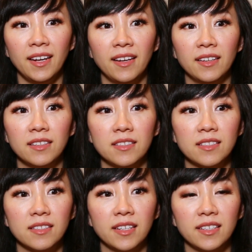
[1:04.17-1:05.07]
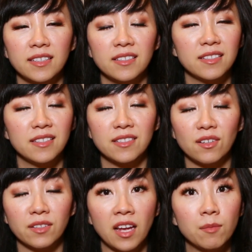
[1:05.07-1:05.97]
it's
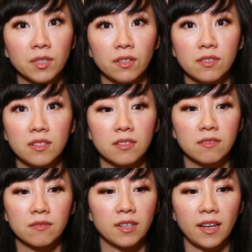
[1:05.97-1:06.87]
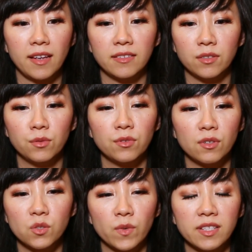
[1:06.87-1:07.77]
all chemicals, and who
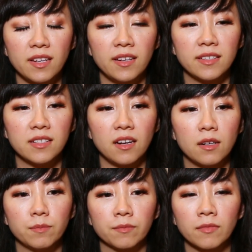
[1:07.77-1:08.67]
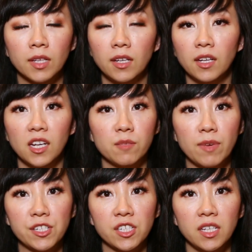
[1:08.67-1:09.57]
knows what's in it,
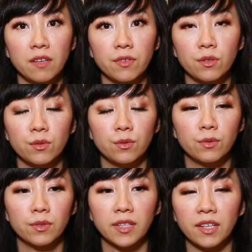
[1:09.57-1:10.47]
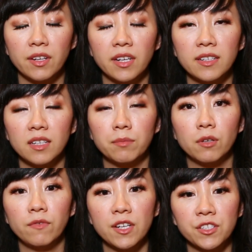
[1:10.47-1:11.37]
especially if you get your hair done
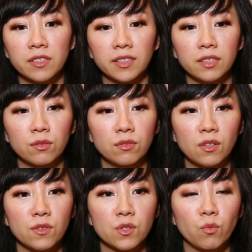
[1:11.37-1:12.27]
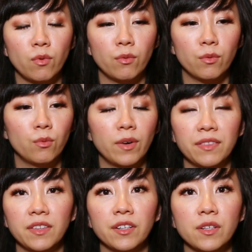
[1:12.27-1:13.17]
professionally, who knows
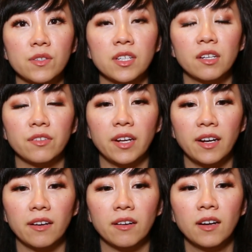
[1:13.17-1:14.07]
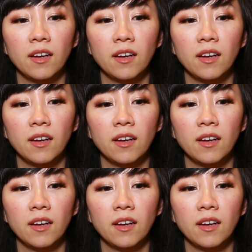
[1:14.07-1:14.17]
what they're using on your hair.